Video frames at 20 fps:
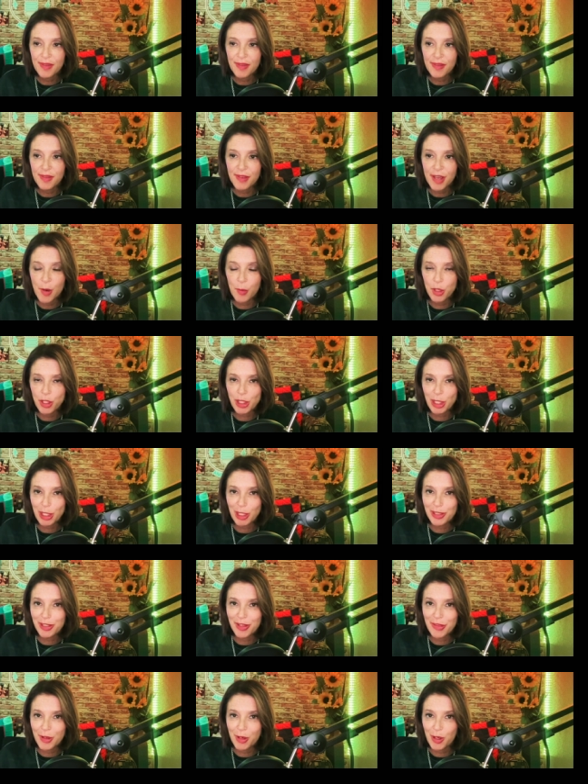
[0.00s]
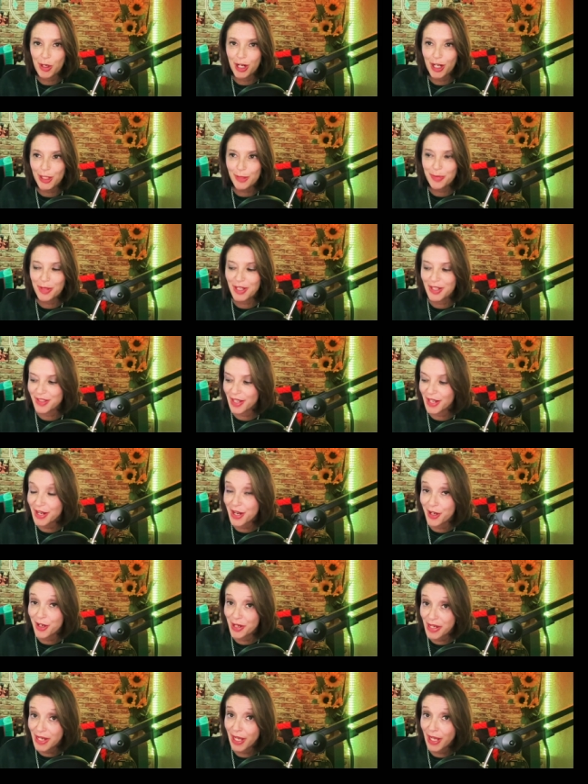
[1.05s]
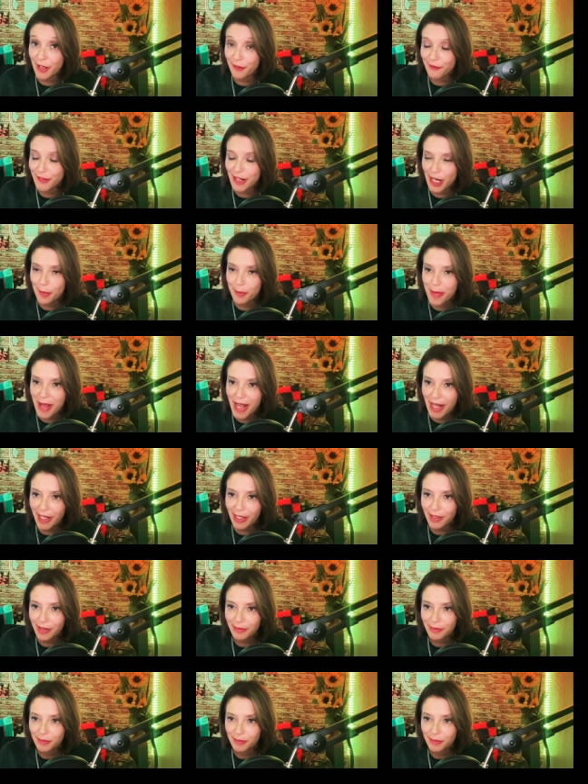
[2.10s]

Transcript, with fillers: I wish I could have seen the cross because I hear he kind of fired back